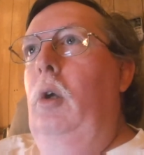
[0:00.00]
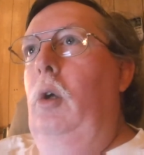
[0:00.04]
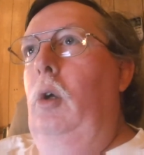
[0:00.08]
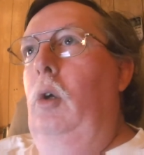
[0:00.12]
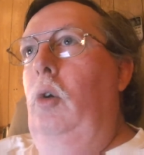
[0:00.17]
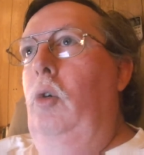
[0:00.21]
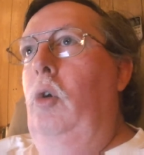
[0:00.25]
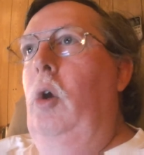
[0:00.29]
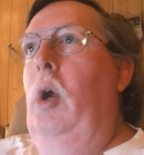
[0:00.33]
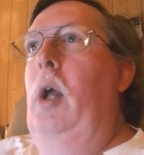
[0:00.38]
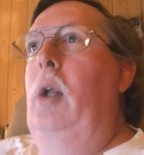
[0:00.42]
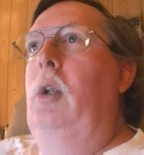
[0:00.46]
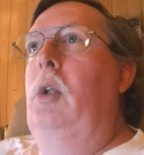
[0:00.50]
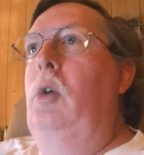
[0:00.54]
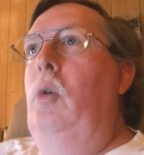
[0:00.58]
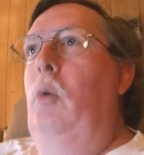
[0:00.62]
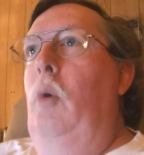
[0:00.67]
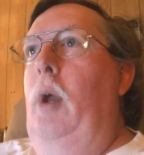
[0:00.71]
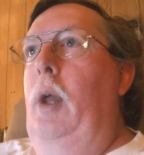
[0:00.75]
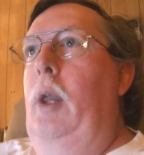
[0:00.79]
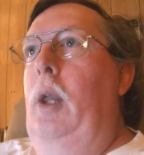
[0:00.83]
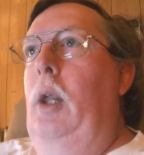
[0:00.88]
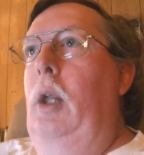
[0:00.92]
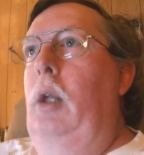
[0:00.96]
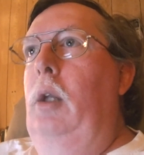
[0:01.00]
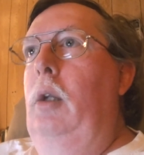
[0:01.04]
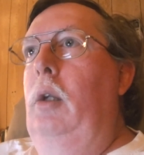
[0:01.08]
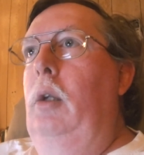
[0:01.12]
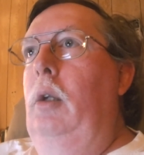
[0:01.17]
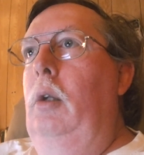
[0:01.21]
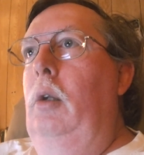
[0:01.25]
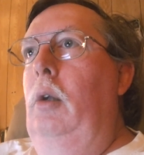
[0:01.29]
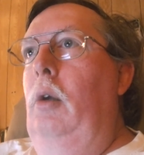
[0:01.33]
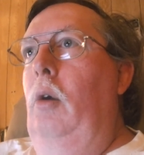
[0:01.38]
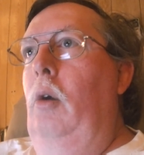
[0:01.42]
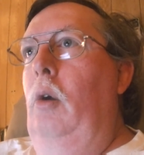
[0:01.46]
graduated
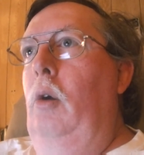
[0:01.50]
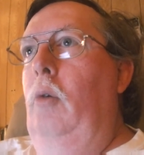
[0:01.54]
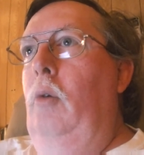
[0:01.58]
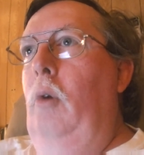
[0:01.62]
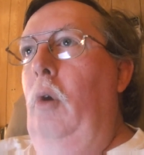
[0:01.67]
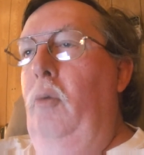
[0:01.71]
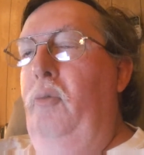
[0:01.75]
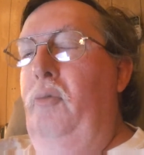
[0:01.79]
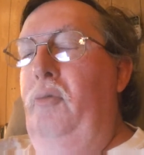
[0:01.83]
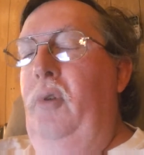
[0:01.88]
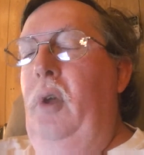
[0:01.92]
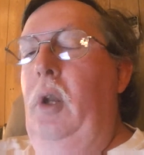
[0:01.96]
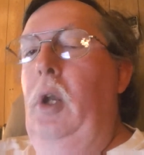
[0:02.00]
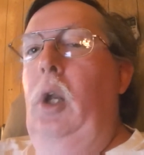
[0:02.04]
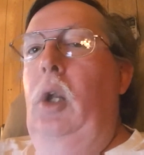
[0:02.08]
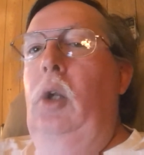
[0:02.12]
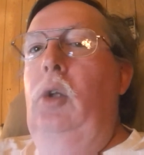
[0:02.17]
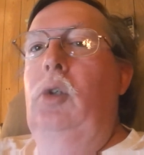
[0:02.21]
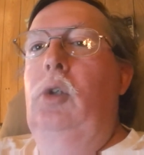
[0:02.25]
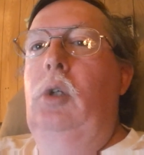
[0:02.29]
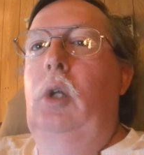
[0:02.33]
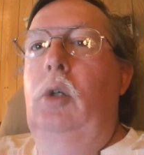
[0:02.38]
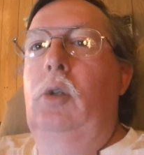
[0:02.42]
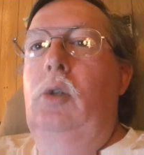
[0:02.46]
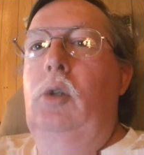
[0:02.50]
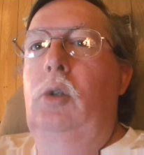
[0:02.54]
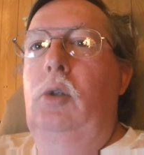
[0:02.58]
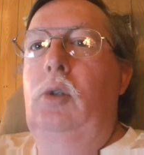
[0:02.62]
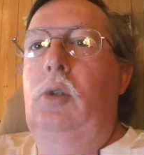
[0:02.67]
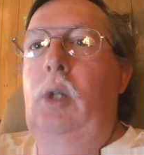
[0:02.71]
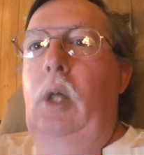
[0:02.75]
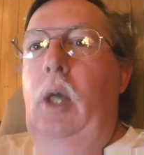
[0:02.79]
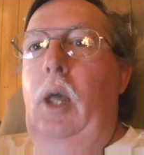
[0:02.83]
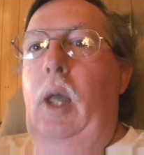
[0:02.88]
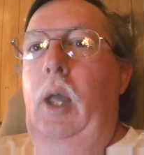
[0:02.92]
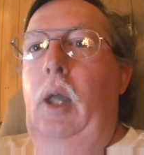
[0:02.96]
or finished, I should
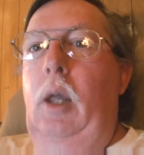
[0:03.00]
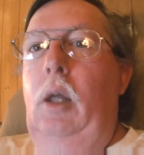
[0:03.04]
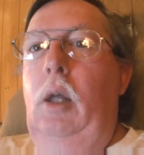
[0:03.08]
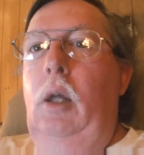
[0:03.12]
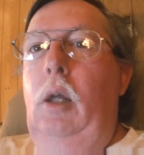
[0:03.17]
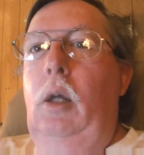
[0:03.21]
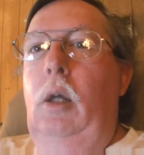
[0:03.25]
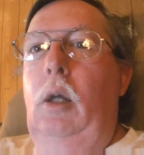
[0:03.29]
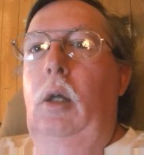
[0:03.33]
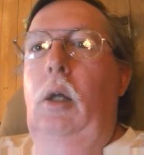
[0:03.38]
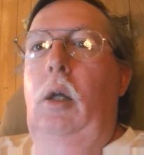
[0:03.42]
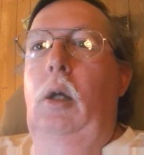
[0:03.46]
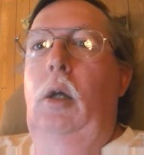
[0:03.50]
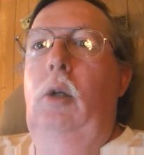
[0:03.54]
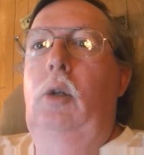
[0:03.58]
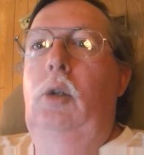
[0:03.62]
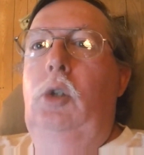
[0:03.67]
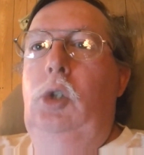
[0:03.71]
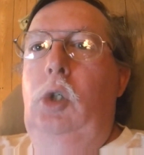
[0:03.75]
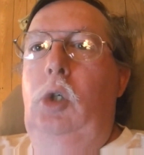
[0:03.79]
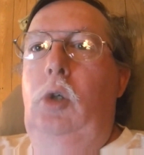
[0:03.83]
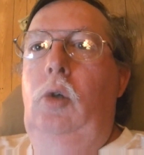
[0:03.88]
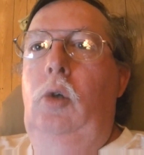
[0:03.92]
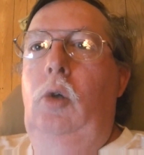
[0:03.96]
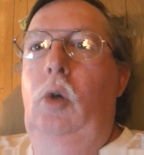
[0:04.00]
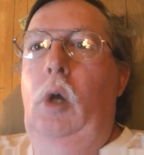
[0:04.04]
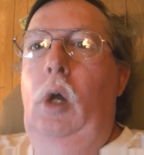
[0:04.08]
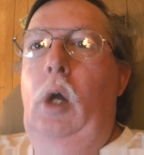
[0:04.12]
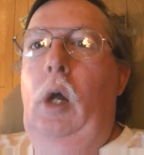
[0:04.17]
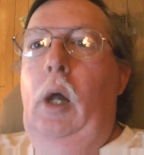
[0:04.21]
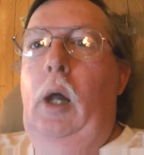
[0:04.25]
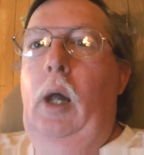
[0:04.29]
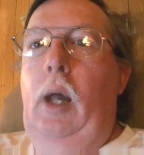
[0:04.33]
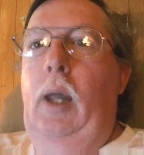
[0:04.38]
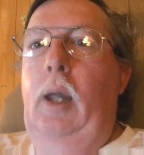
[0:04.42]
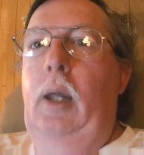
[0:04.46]
say, junior
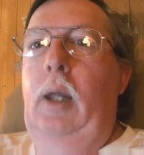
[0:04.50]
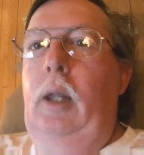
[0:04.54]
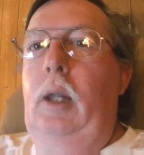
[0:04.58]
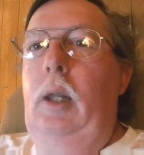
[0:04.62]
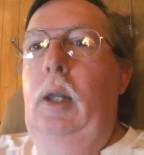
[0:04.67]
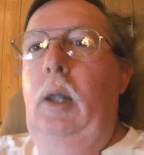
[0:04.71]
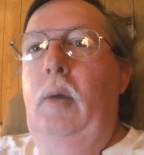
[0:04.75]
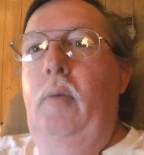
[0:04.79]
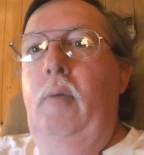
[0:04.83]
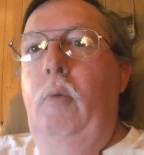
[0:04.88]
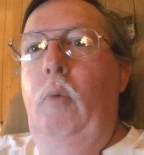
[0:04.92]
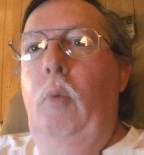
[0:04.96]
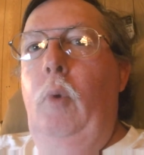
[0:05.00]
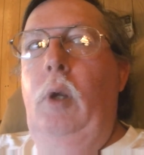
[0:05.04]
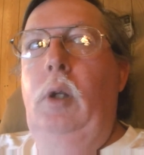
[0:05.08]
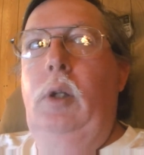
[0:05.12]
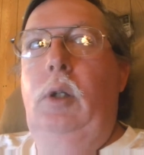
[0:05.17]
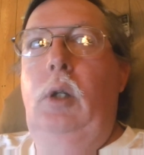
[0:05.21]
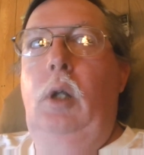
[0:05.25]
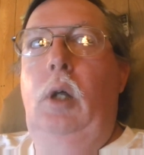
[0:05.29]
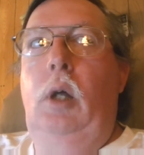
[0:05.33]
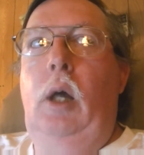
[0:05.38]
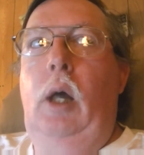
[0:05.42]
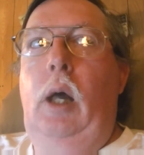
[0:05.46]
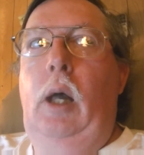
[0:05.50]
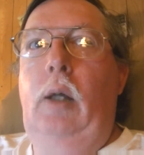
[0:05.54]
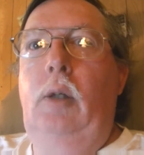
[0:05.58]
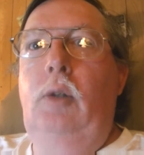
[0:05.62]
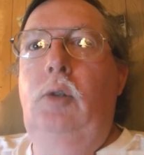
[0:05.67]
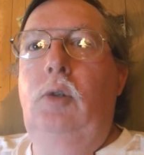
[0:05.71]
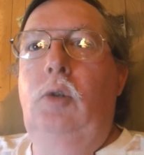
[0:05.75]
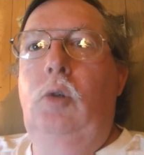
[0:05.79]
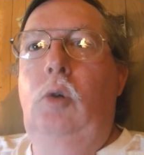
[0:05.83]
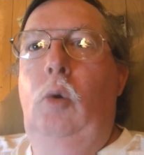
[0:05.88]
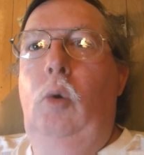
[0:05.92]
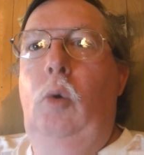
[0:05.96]
high. He never went to high
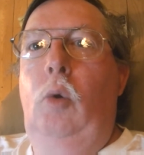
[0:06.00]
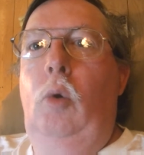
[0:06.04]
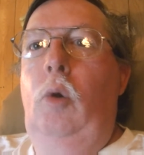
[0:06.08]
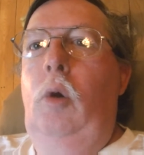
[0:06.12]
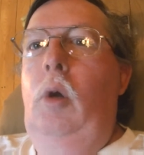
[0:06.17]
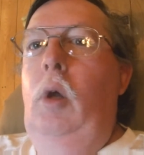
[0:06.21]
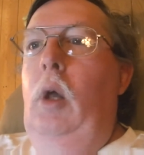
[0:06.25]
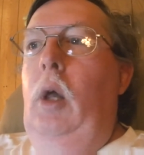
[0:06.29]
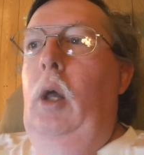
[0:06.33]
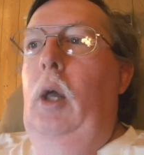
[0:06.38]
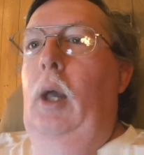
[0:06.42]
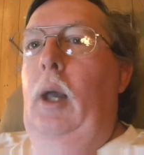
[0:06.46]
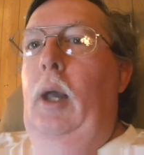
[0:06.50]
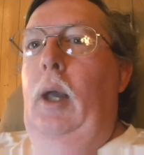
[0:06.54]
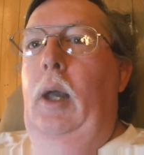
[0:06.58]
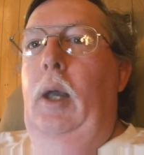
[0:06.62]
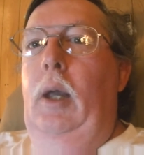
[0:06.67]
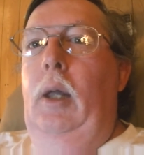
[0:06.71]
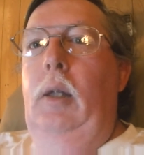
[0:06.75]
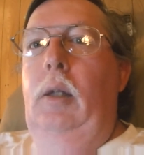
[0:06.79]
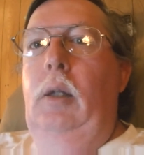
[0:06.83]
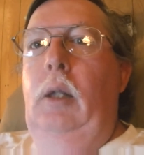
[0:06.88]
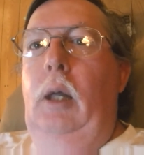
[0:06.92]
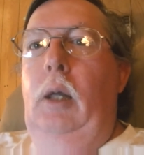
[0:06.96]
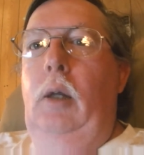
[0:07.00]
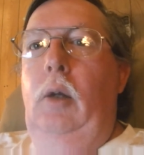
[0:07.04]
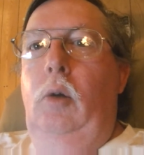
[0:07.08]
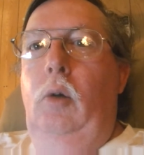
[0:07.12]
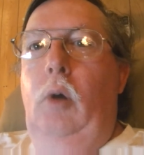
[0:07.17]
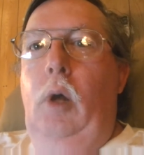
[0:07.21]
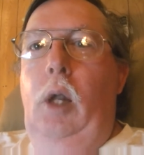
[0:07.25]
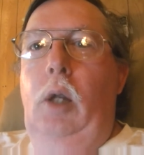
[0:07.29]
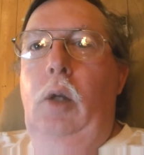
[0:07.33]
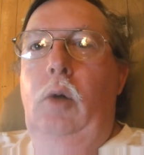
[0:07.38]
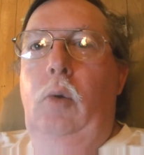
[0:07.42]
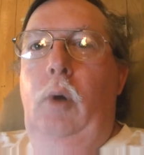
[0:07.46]
school and
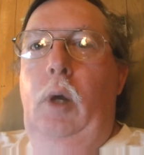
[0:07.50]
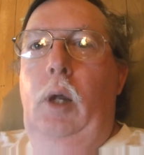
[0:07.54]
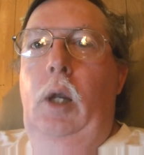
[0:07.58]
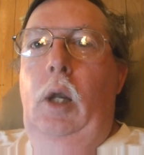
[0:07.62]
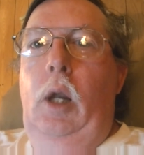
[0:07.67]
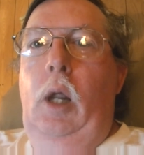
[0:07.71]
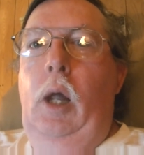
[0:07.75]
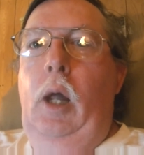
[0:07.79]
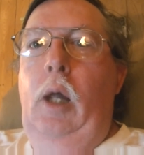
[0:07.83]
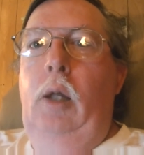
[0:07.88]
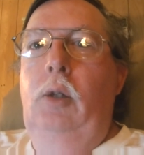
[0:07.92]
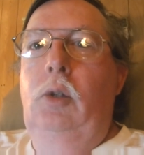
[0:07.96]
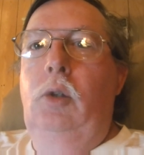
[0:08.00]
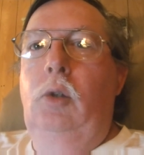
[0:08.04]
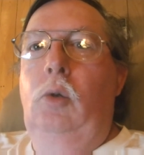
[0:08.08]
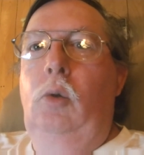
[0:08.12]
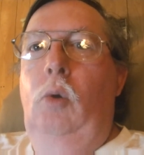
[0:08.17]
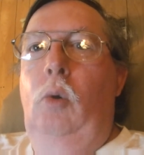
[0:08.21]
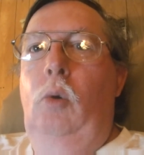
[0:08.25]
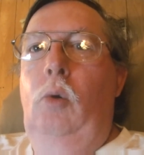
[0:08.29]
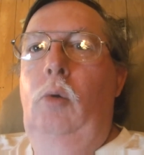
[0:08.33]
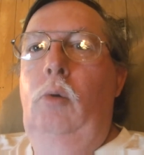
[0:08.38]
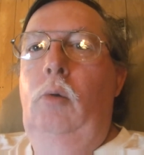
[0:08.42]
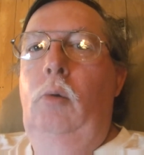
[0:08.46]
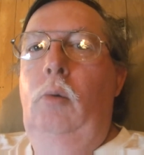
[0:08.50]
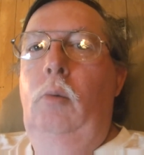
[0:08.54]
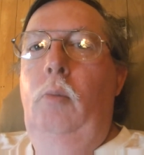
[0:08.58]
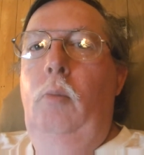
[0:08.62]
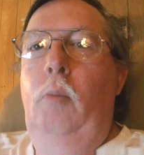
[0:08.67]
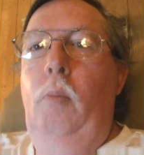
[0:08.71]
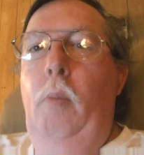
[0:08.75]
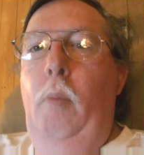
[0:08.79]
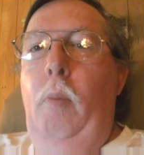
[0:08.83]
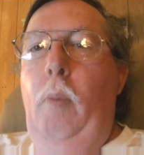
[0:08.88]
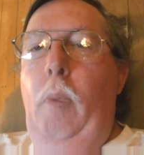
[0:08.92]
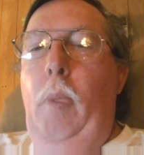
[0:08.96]
graduated high school.
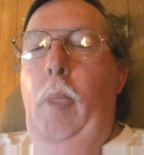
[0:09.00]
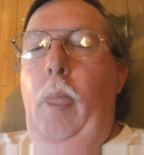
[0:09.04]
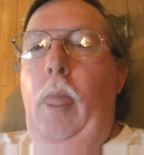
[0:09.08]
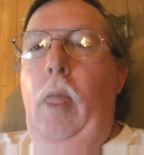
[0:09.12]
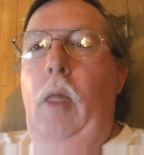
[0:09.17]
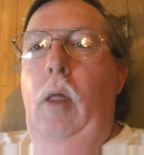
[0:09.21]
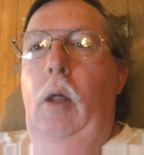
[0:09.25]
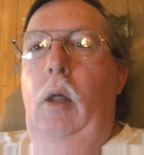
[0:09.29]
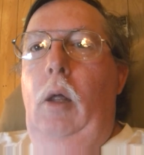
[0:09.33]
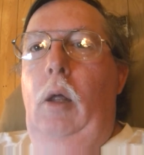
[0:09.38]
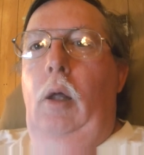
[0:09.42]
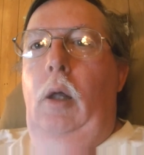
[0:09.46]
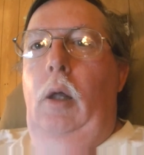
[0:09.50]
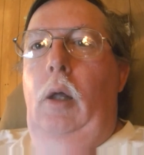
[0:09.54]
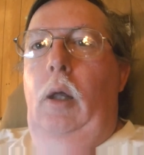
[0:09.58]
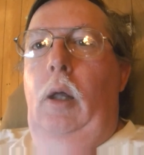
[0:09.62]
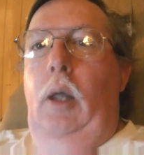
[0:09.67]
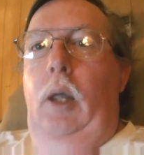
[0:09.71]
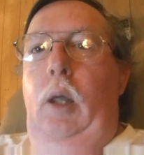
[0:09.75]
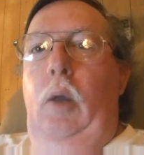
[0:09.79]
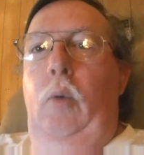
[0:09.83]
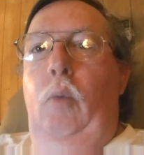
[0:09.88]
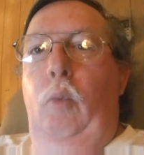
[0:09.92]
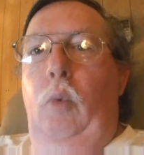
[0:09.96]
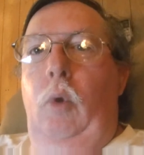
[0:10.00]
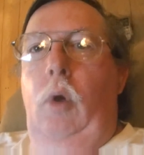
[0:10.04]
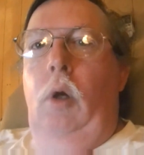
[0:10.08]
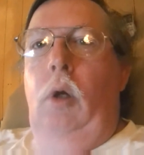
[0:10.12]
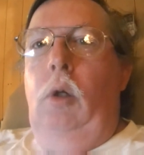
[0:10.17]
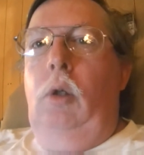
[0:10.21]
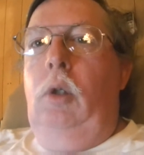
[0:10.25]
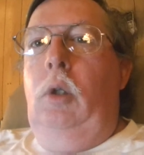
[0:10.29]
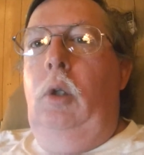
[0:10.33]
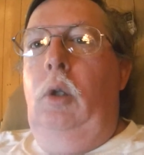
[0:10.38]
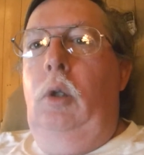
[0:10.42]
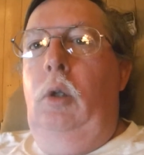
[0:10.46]
He
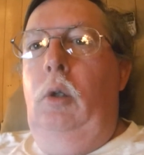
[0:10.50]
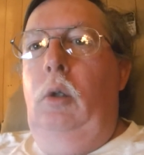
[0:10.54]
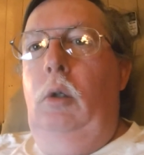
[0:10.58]
worked